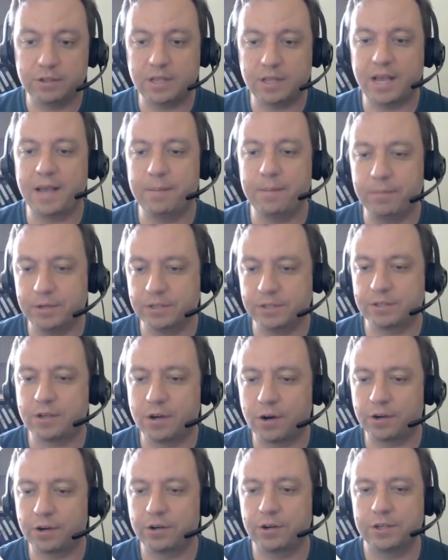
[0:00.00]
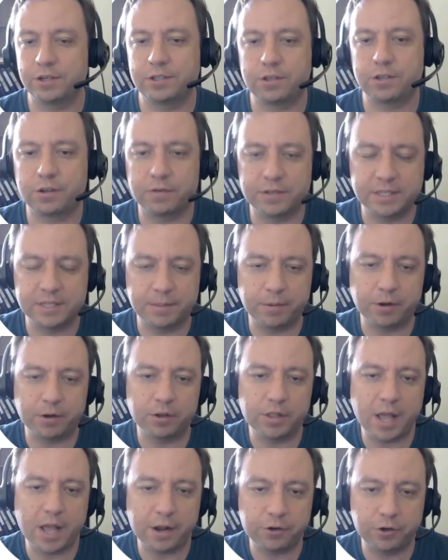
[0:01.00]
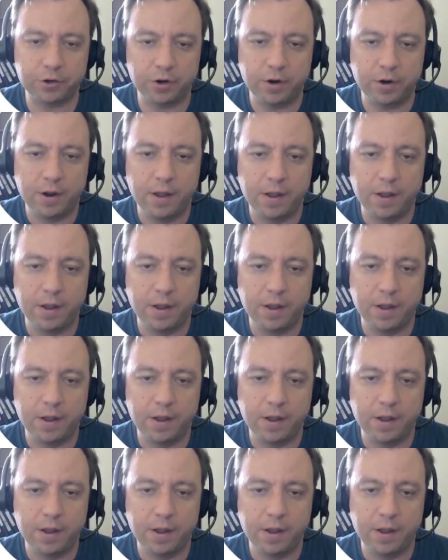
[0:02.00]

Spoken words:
time is characteristic of a semiconductor.